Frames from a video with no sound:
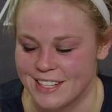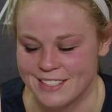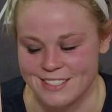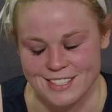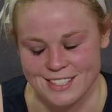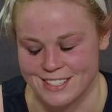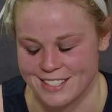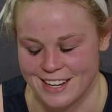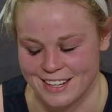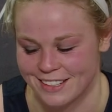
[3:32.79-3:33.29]
It's
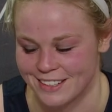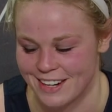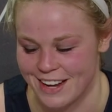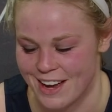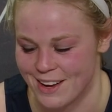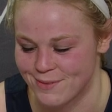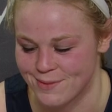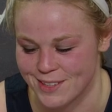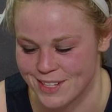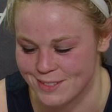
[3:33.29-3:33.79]
just not going to
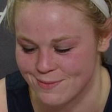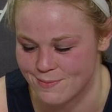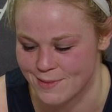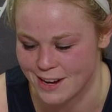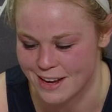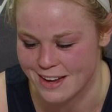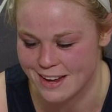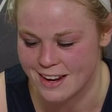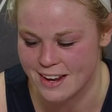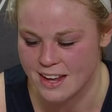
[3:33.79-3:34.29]
happen.
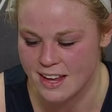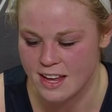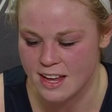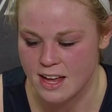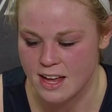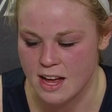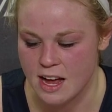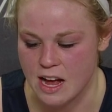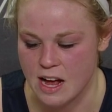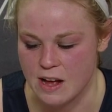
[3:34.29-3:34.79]
But
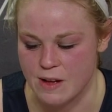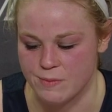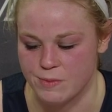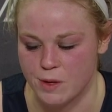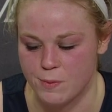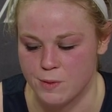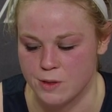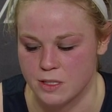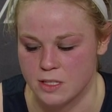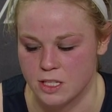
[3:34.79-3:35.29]

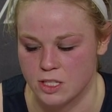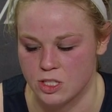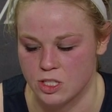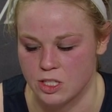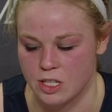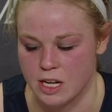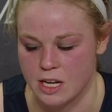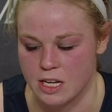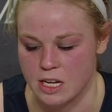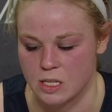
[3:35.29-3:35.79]
the
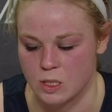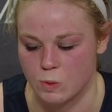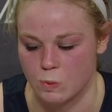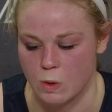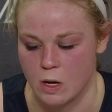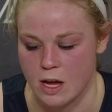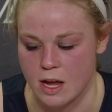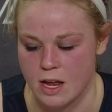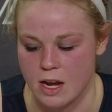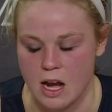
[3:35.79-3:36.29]
positioning is
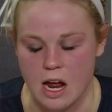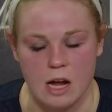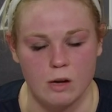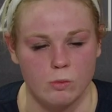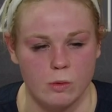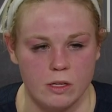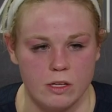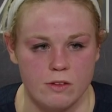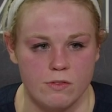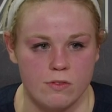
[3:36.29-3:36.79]
what I
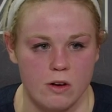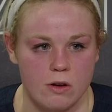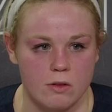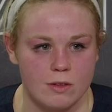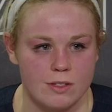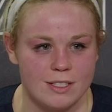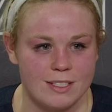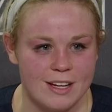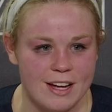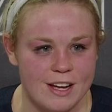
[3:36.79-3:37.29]
really
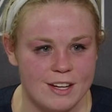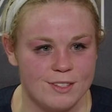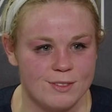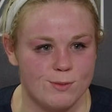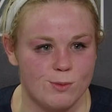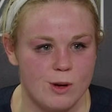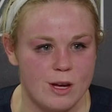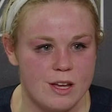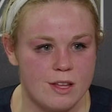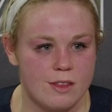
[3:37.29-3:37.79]
focused
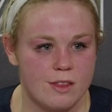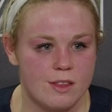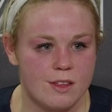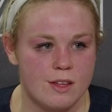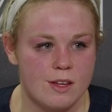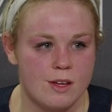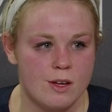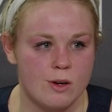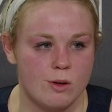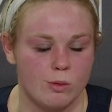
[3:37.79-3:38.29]
on with
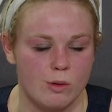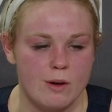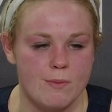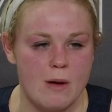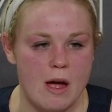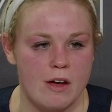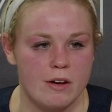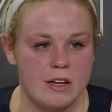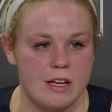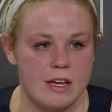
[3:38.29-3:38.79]

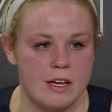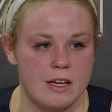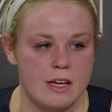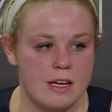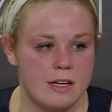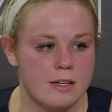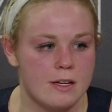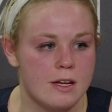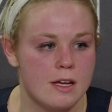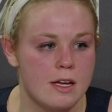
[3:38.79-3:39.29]
rebounding
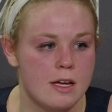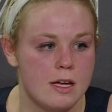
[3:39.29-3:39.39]
and